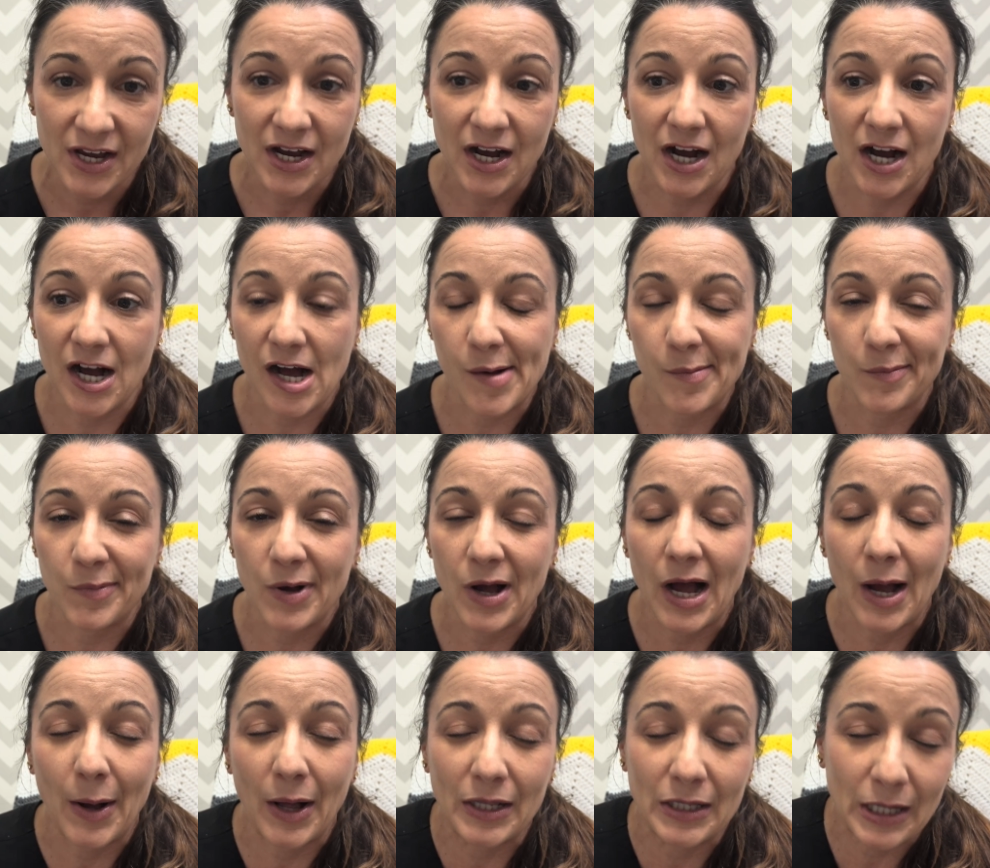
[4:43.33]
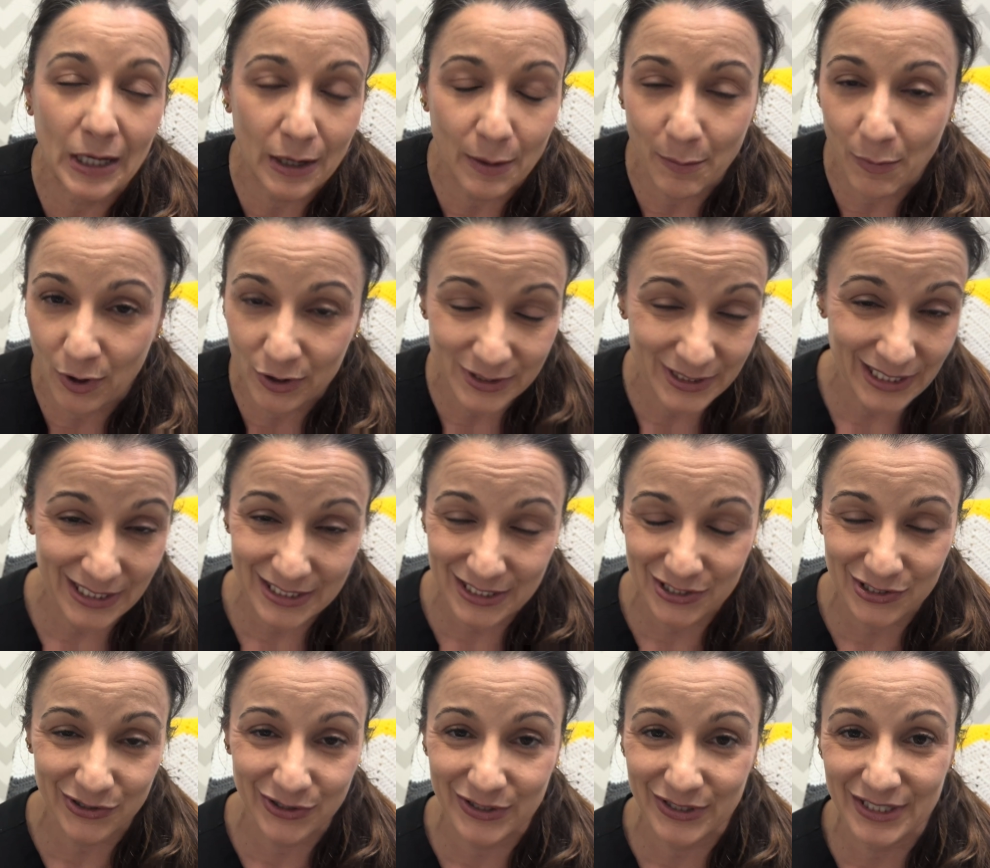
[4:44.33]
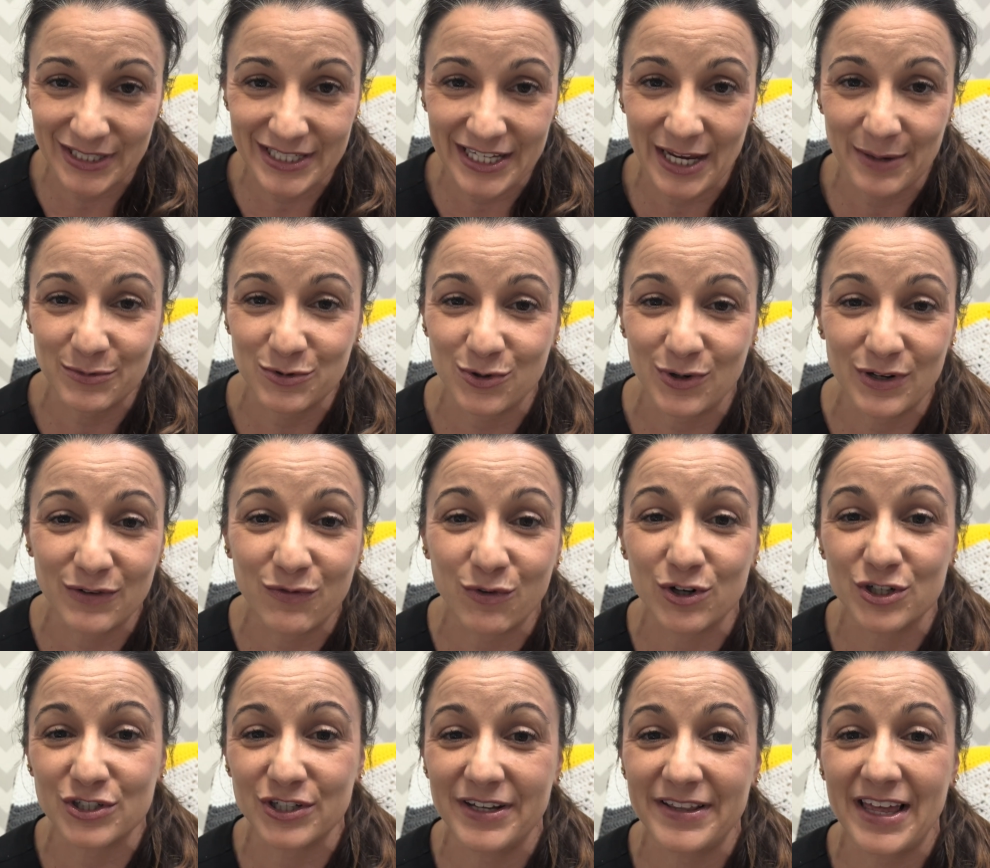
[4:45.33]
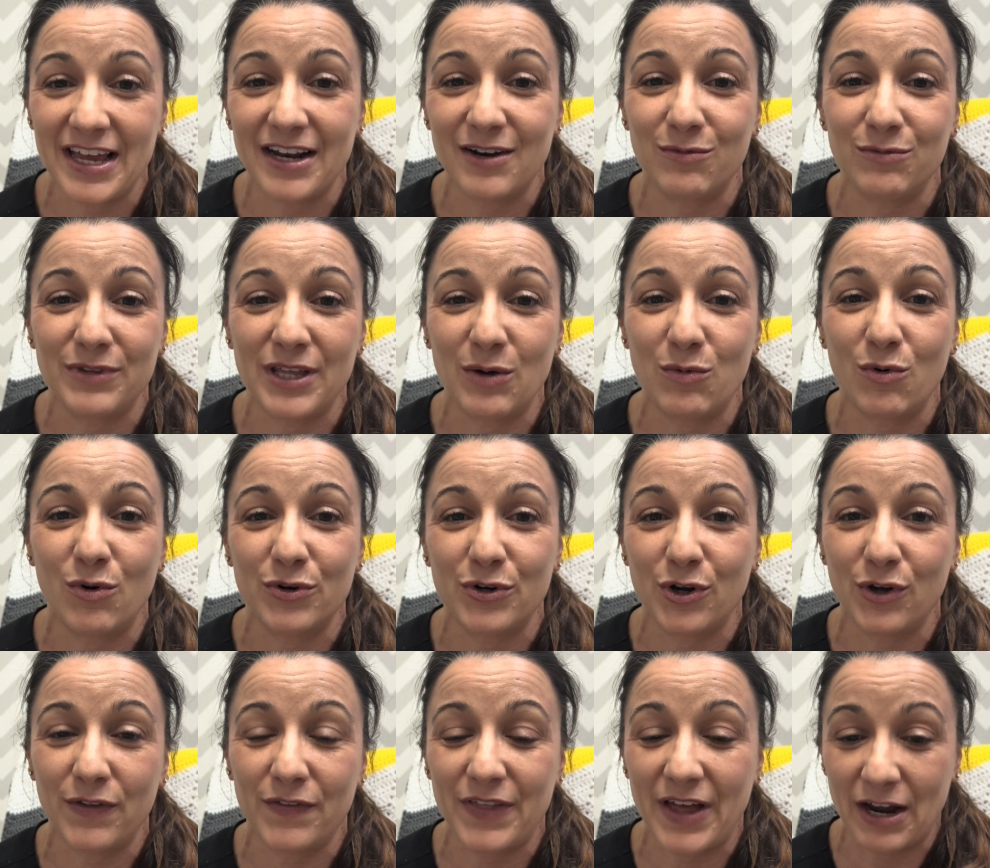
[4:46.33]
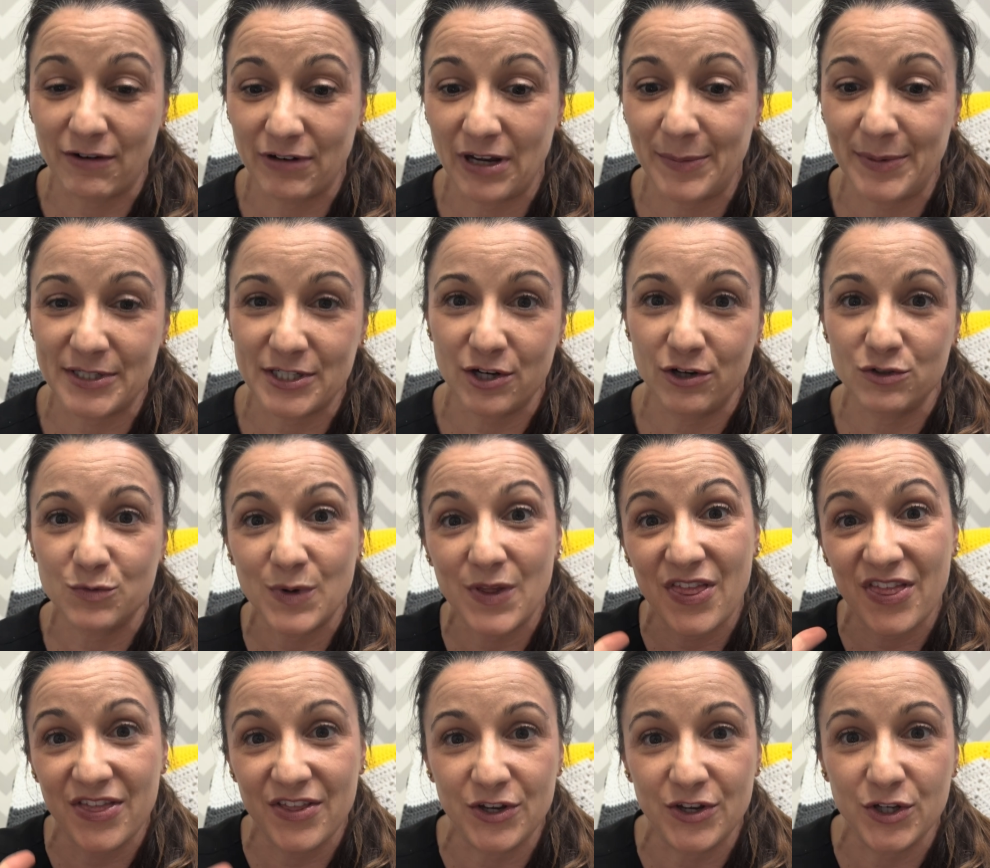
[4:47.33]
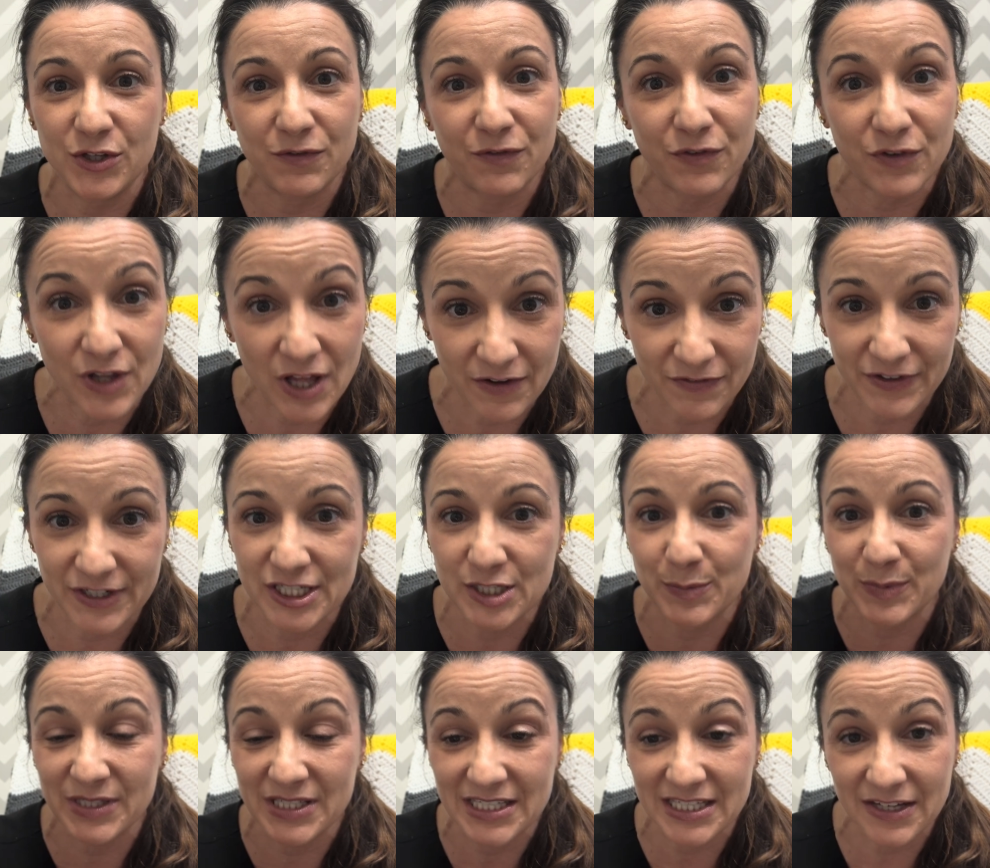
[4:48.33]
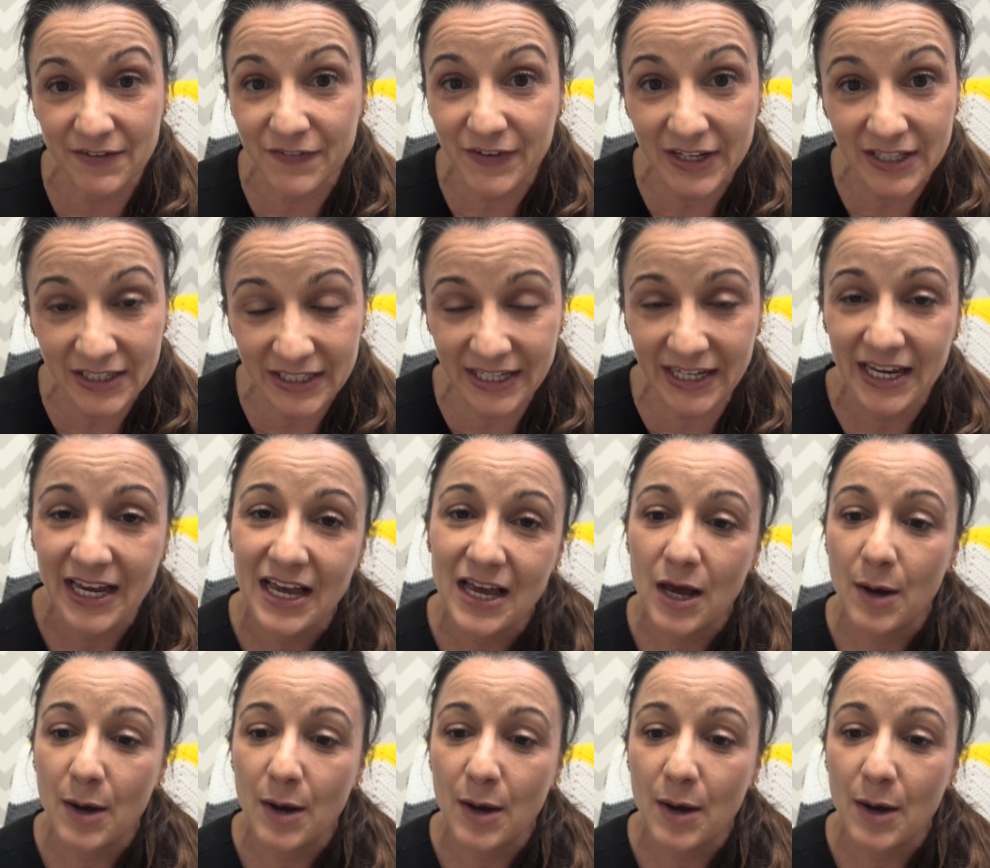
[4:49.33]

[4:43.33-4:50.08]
A lot of Malteses look the same, so unfortunately they won't know that rabies goes with Fluffy specifically,